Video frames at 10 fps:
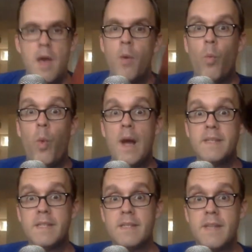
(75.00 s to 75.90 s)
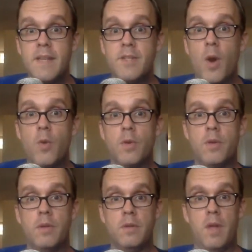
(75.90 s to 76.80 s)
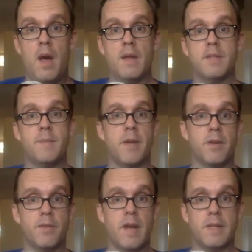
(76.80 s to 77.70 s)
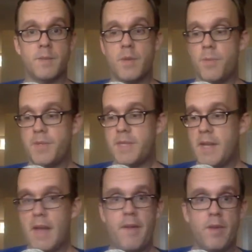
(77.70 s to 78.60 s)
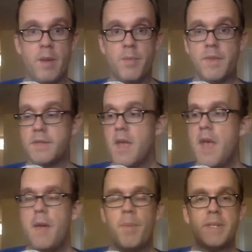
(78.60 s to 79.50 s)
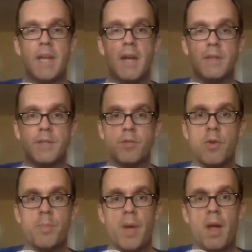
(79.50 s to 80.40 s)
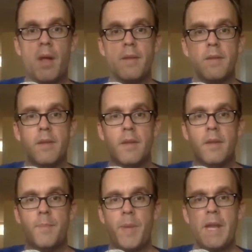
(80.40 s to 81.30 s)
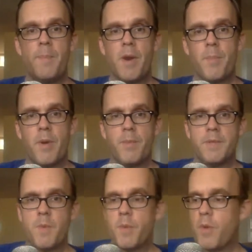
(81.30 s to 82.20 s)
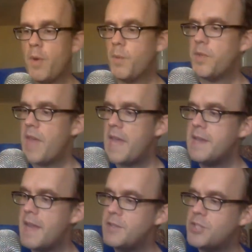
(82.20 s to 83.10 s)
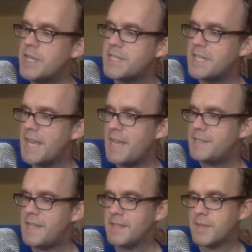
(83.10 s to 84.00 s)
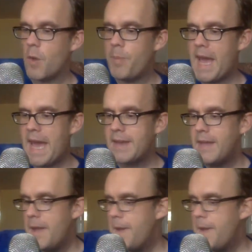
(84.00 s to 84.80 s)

wasn't a total loss. I'm not going to crack this one open today. I have a couple of these. But Skrewball peanut butter bourbon is what we're going with. And just in case things go bad,